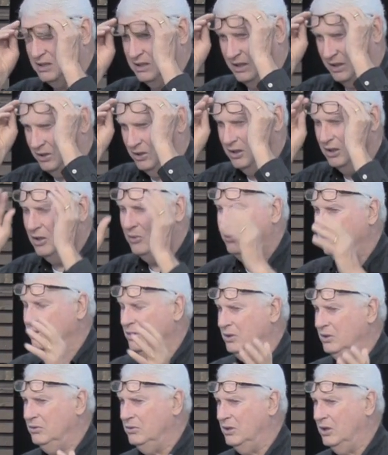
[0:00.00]
Now you know
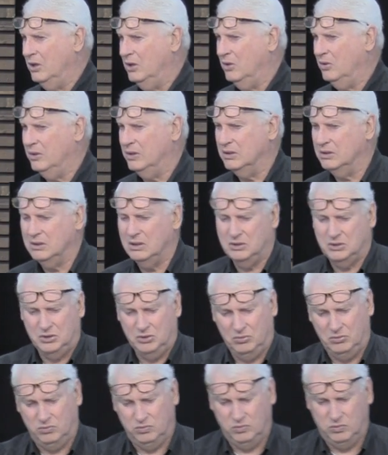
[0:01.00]
you know as
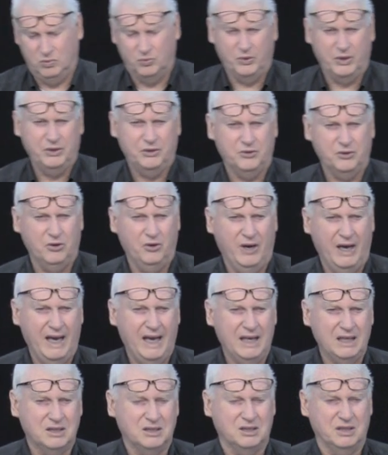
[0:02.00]
you read through
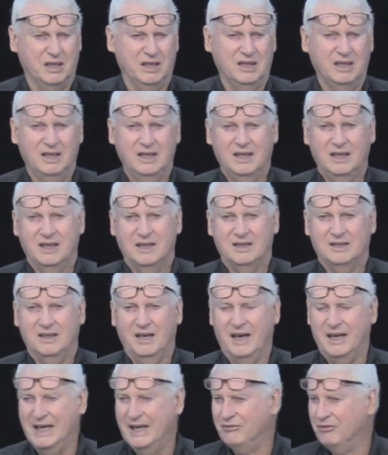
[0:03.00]
Acts that
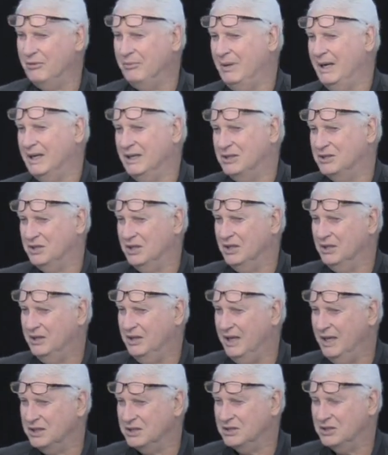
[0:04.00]
not everybody said
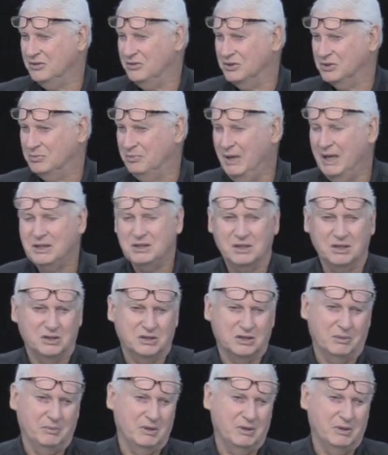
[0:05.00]
yes to his message.